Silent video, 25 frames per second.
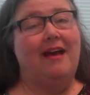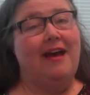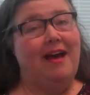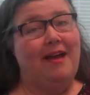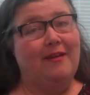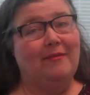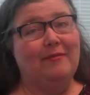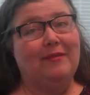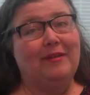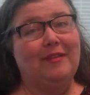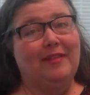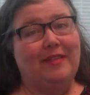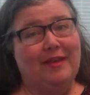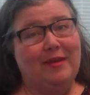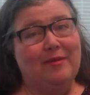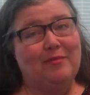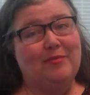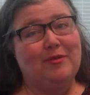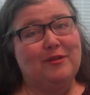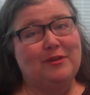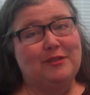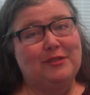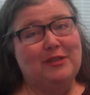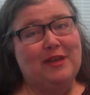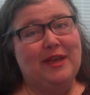I really
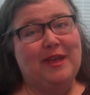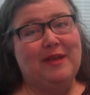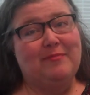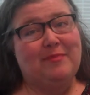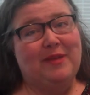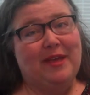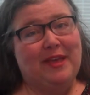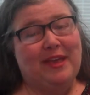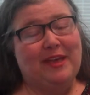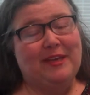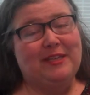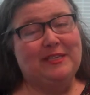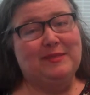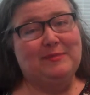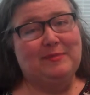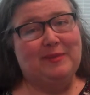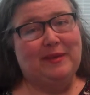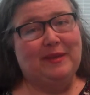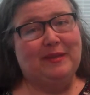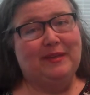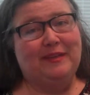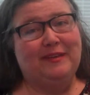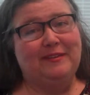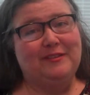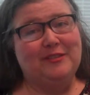appreciate my
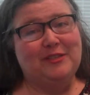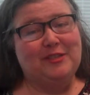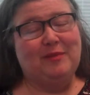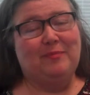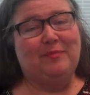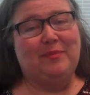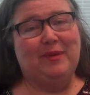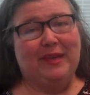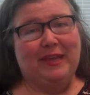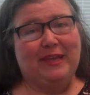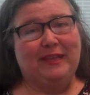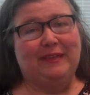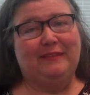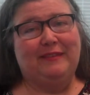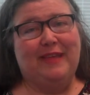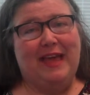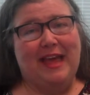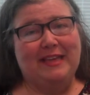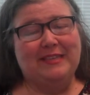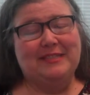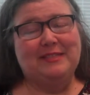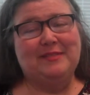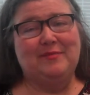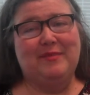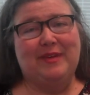husband jumping in
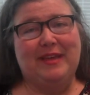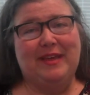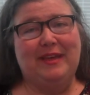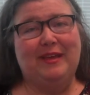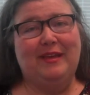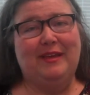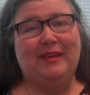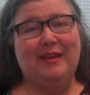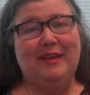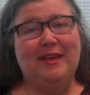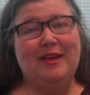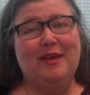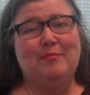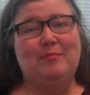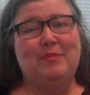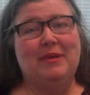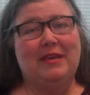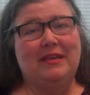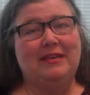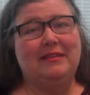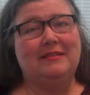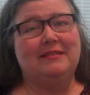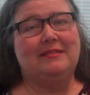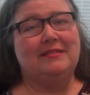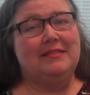last week
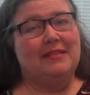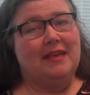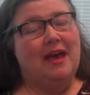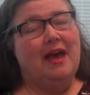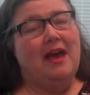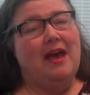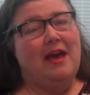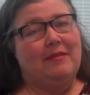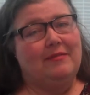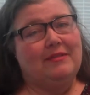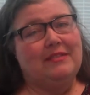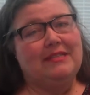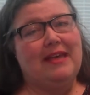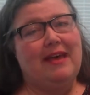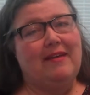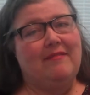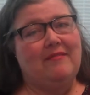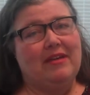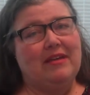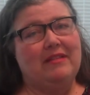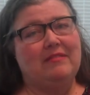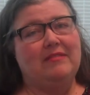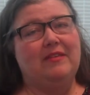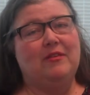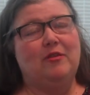because I was
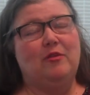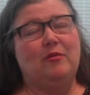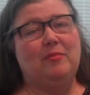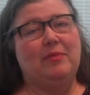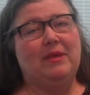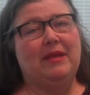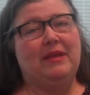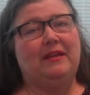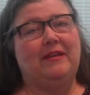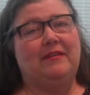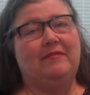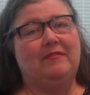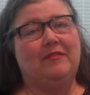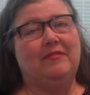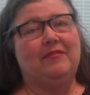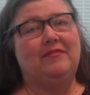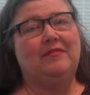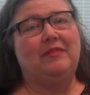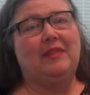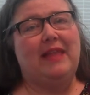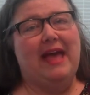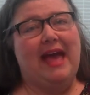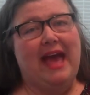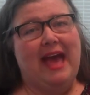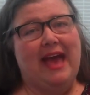having a little bit of a
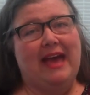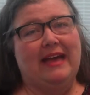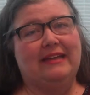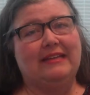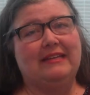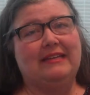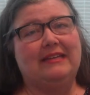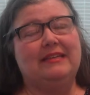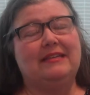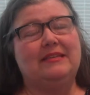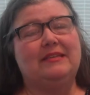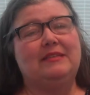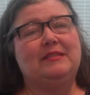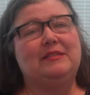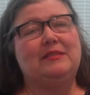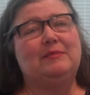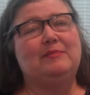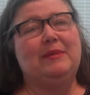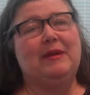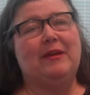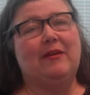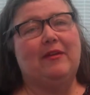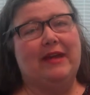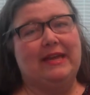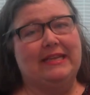flagged
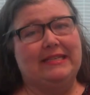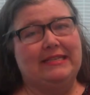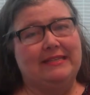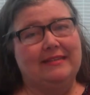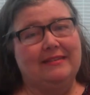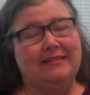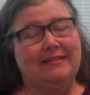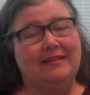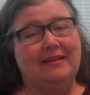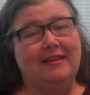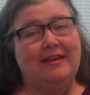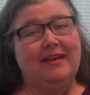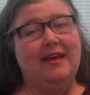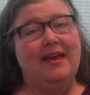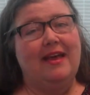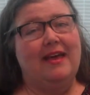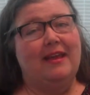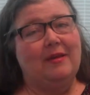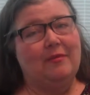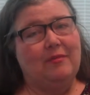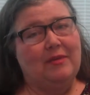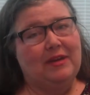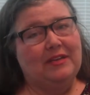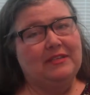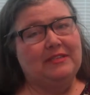spirit.
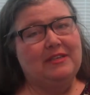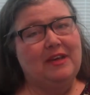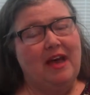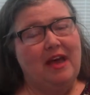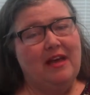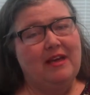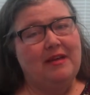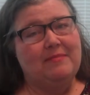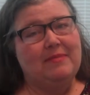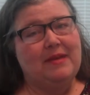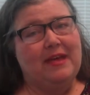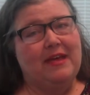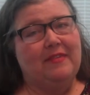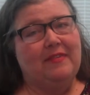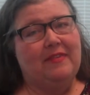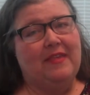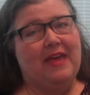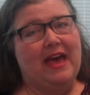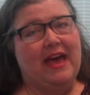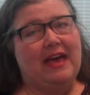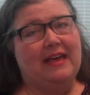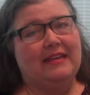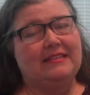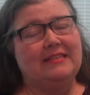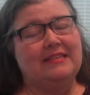And I want to talk about
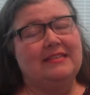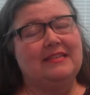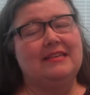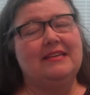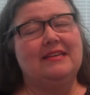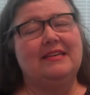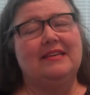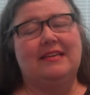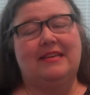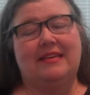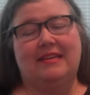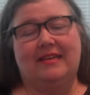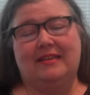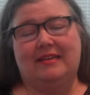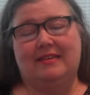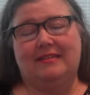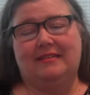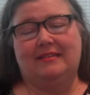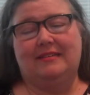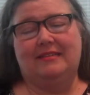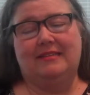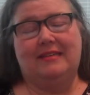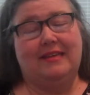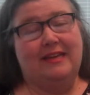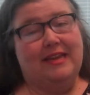that
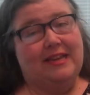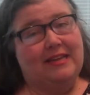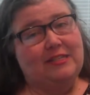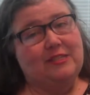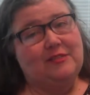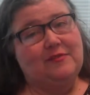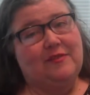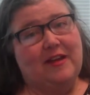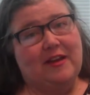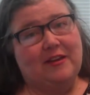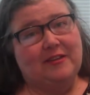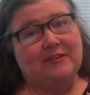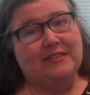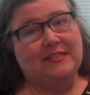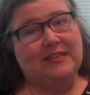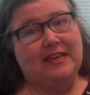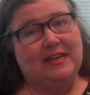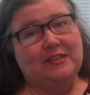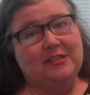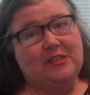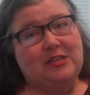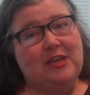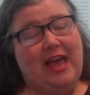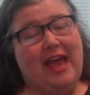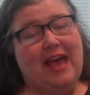in today's
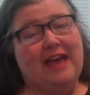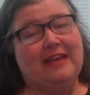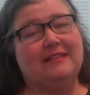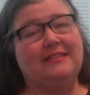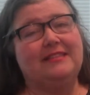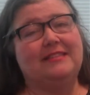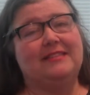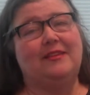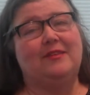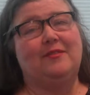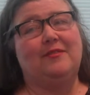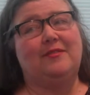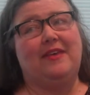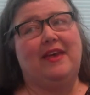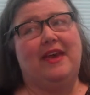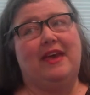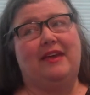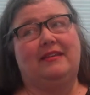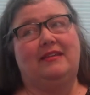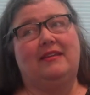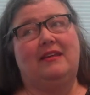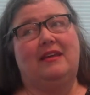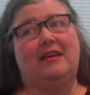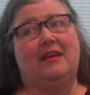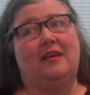Fireside chat so
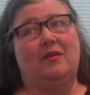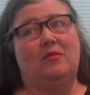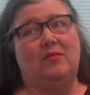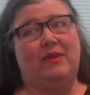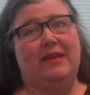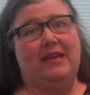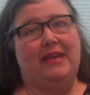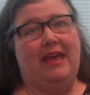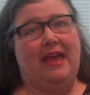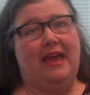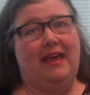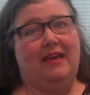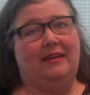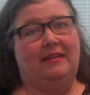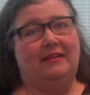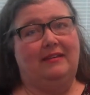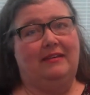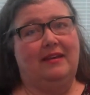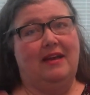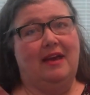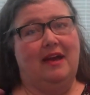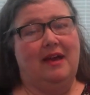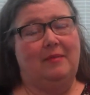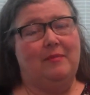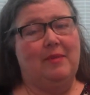that we
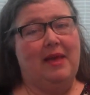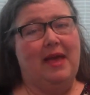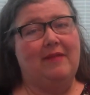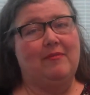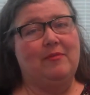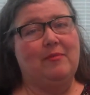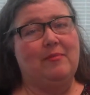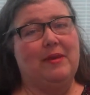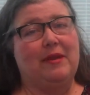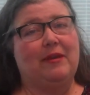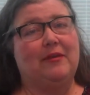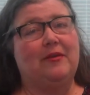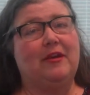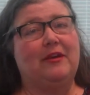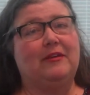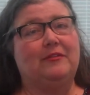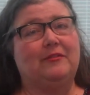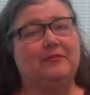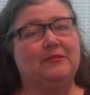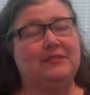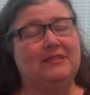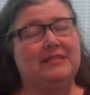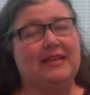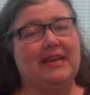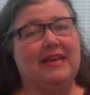can have a better
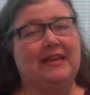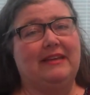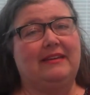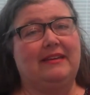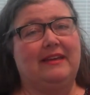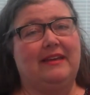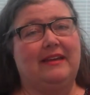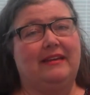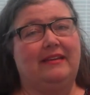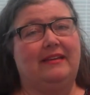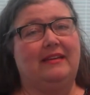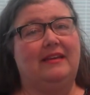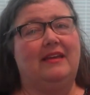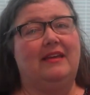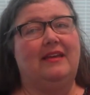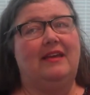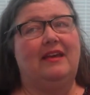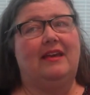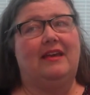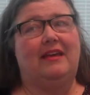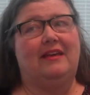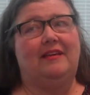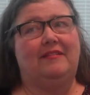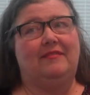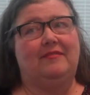understanding
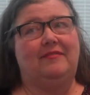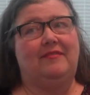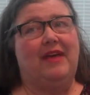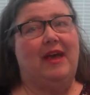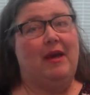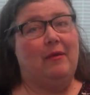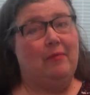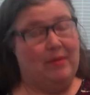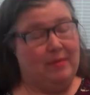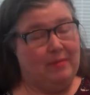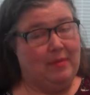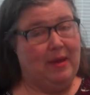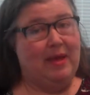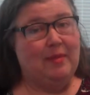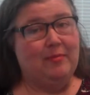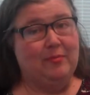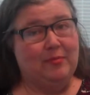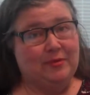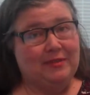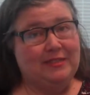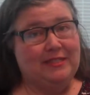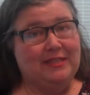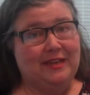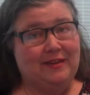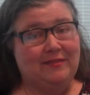of how we might
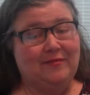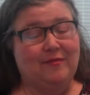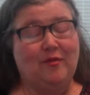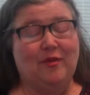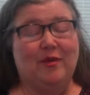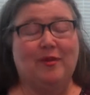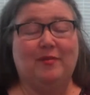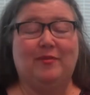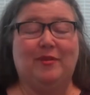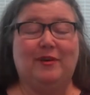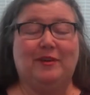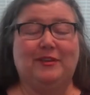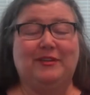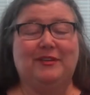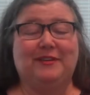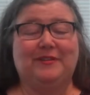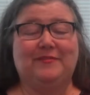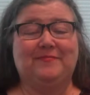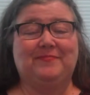proceed forward.